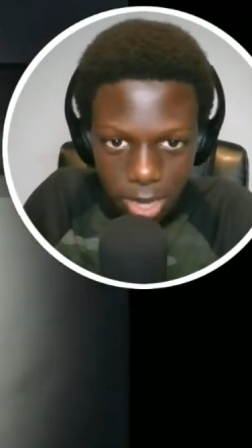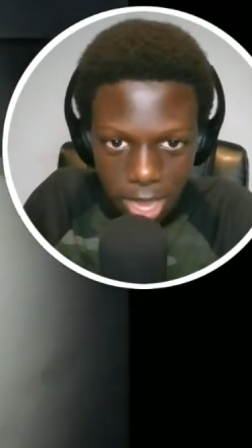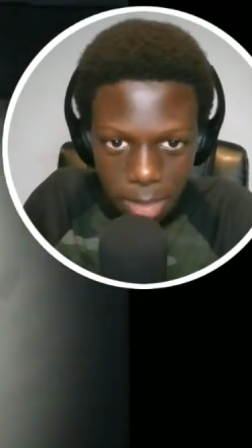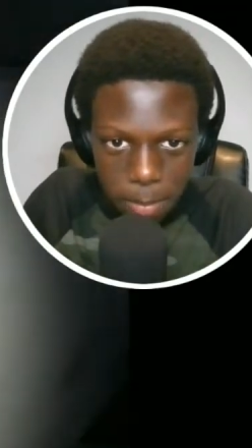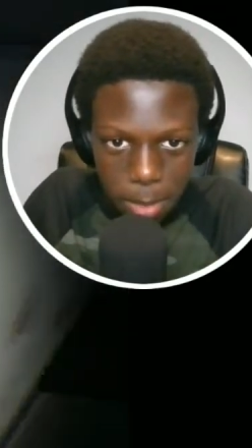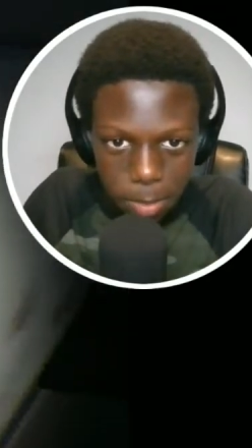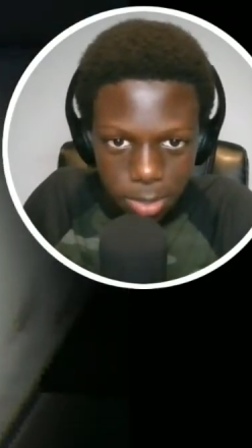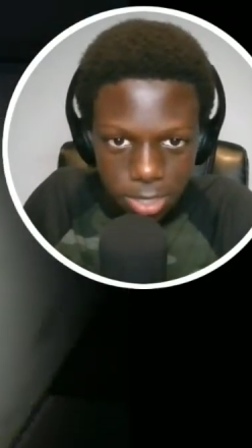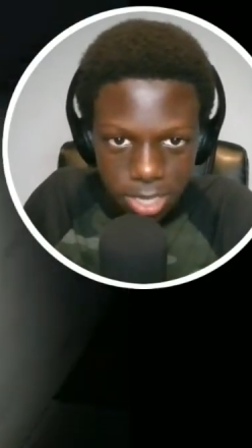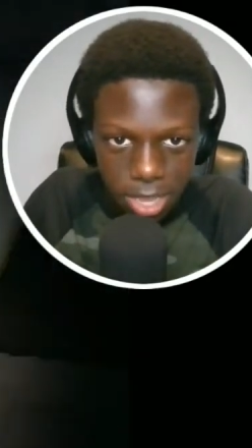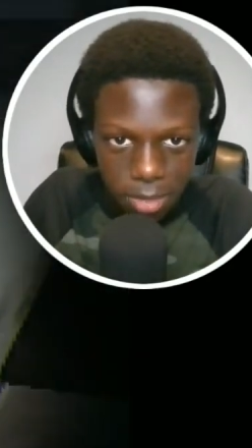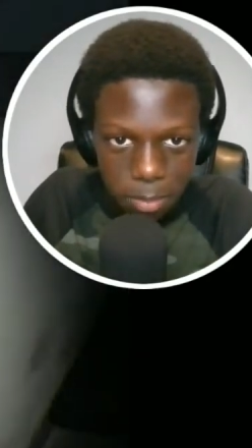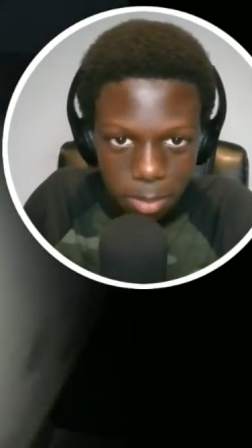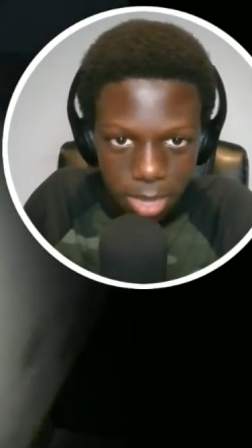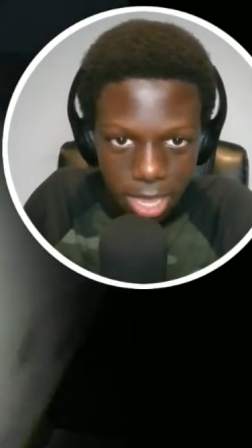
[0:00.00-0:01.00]
can't people just
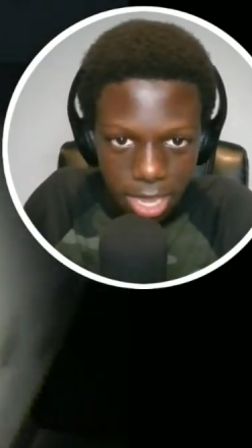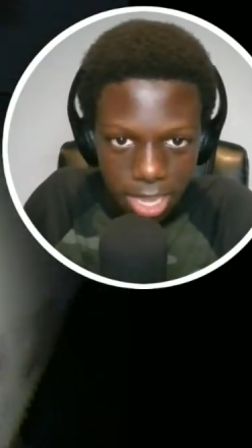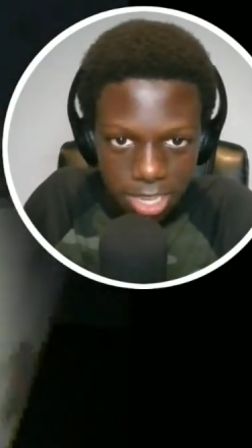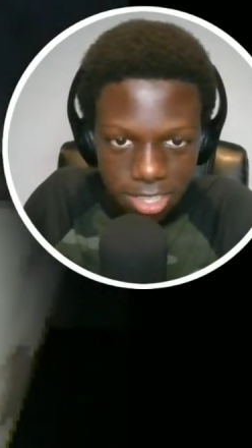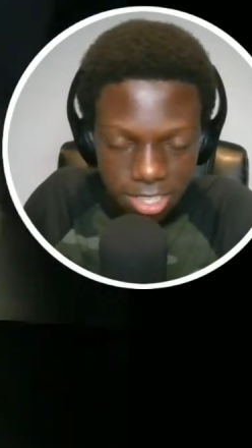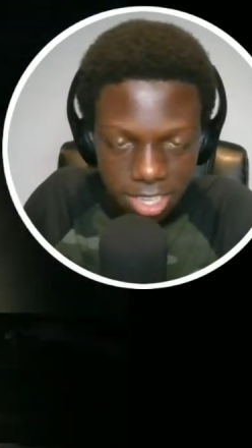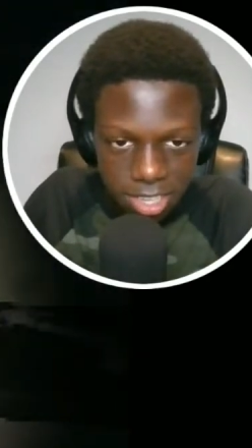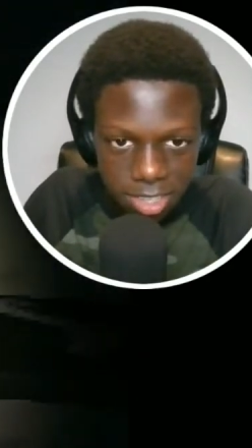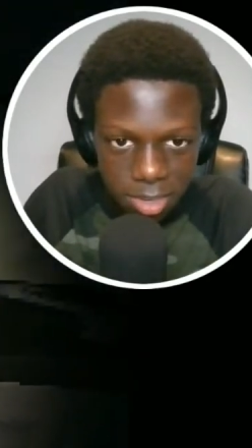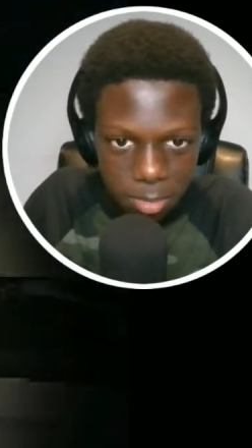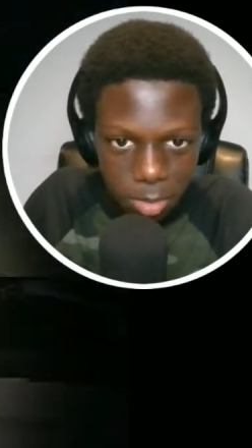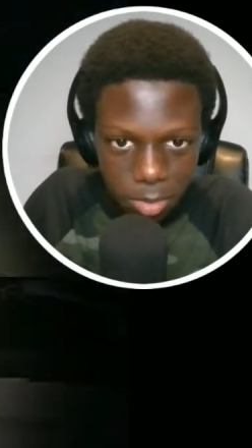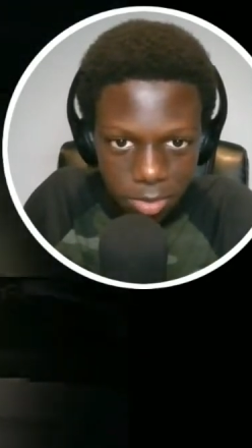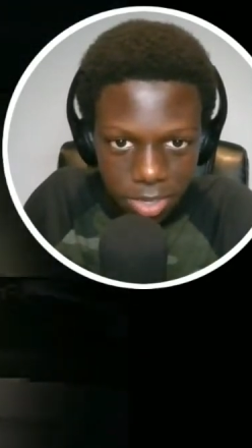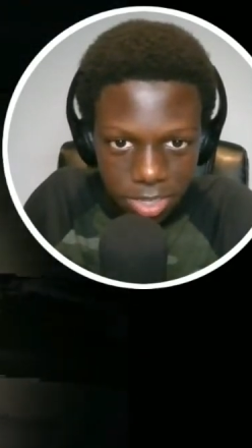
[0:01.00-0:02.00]
have black instinct in
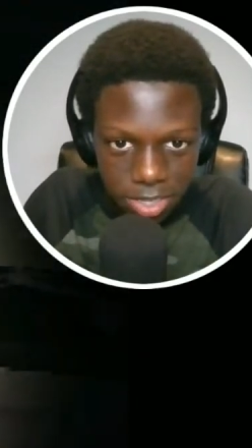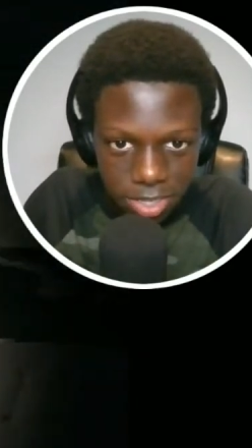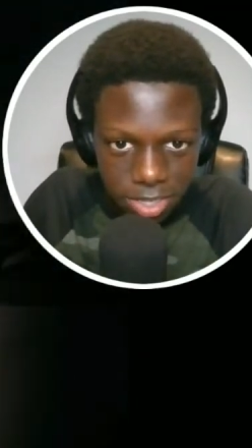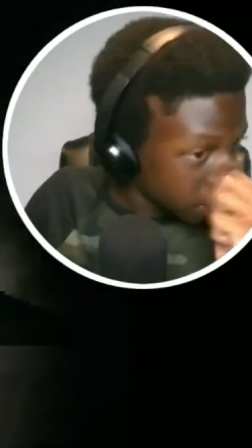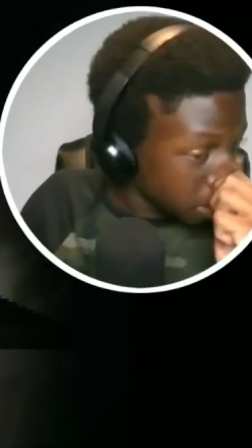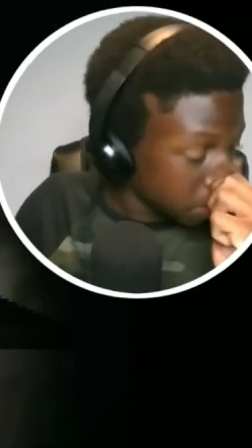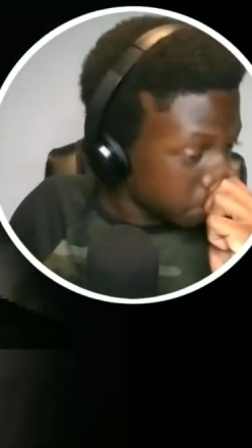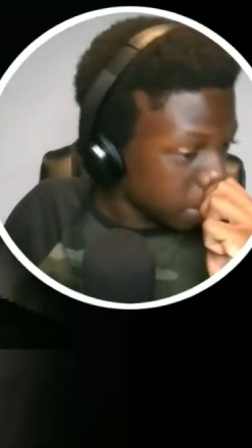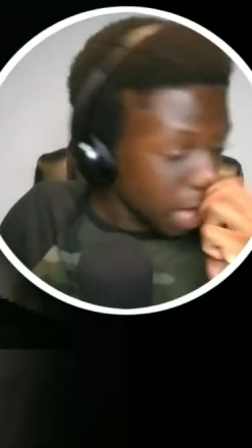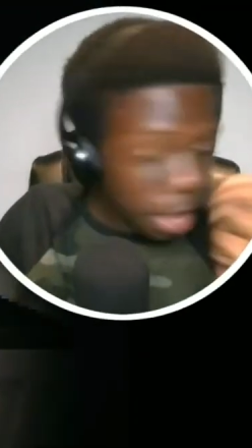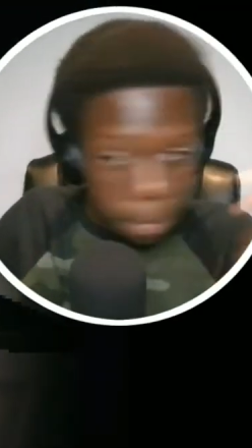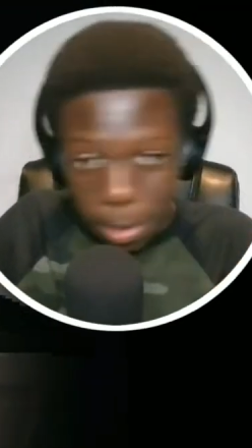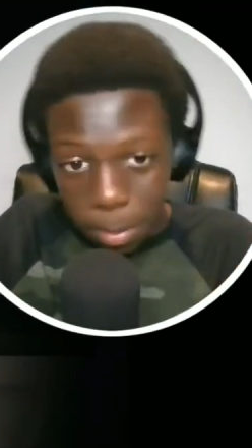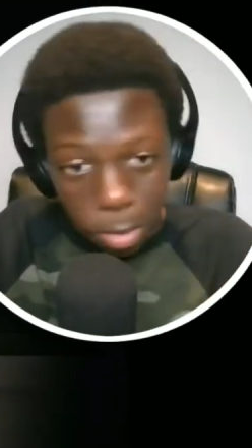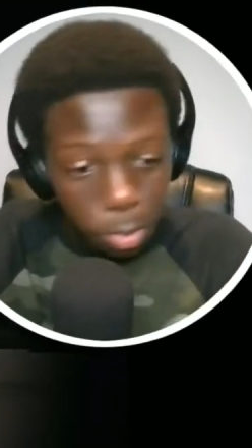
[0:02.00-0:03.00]
movies? Like, if
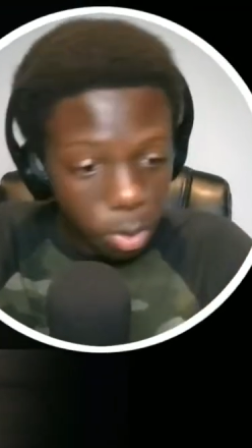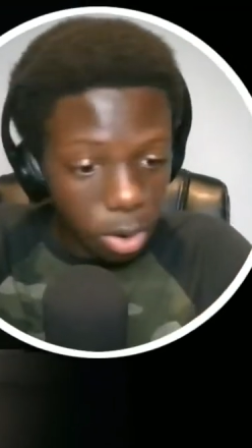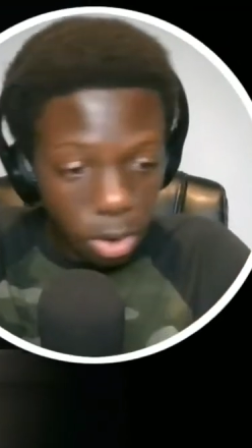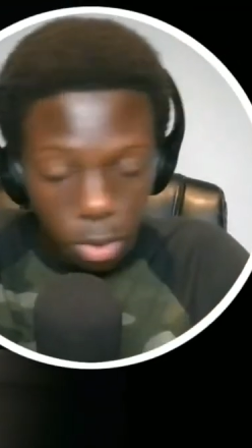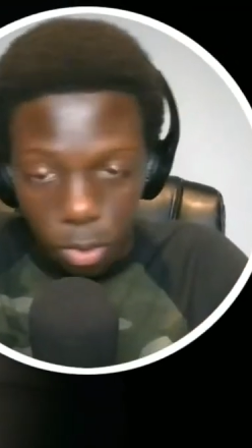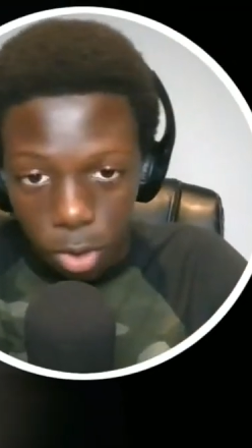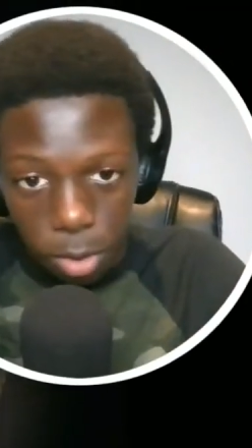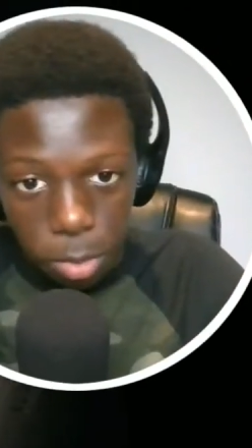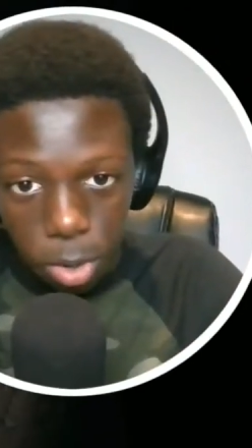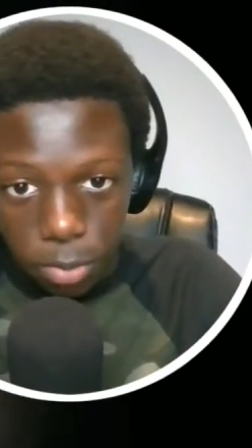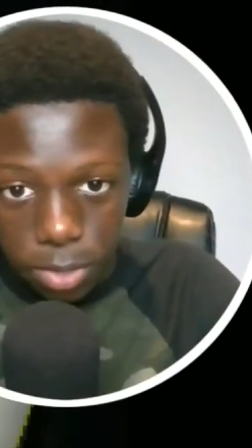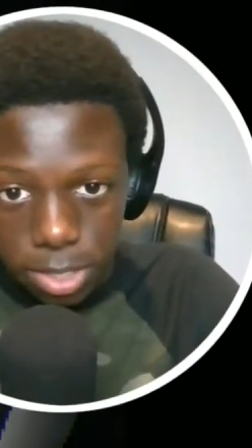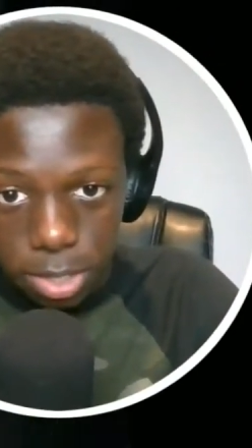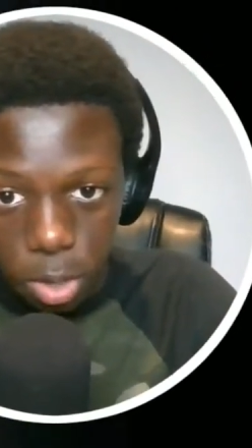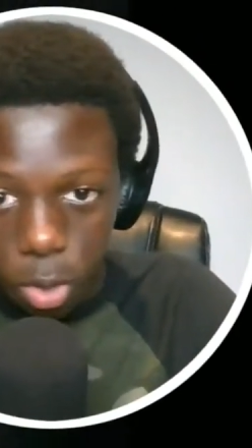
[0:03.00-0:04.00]
black people were in horror
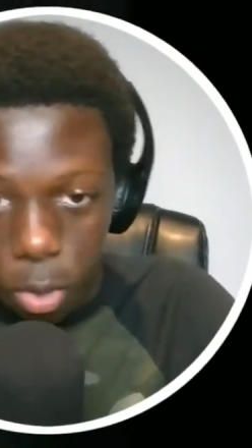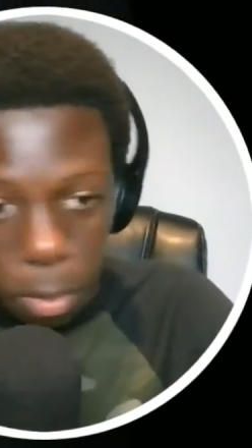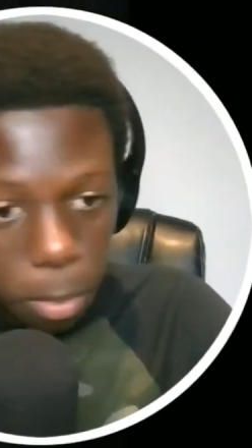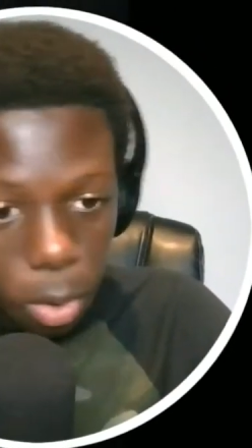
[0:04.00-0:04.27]
movies, the whole